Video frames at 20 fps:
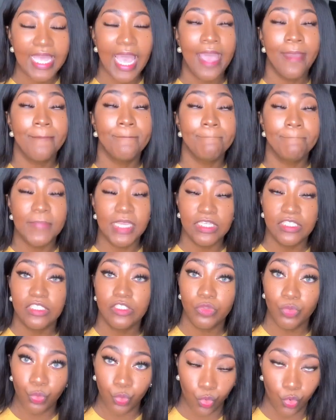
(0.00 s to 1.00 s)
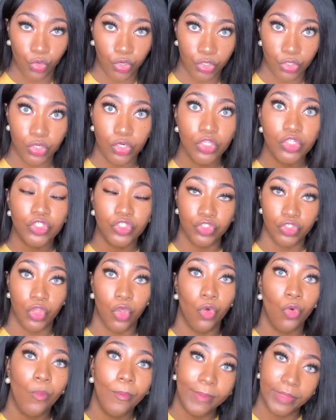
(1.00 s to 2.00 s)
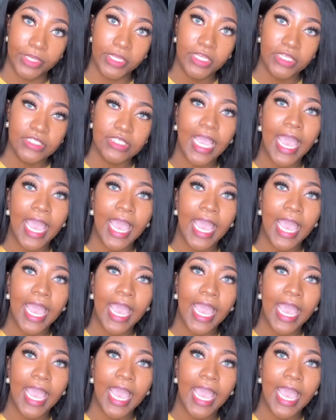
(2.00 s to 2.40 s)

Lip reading: I missed water so much.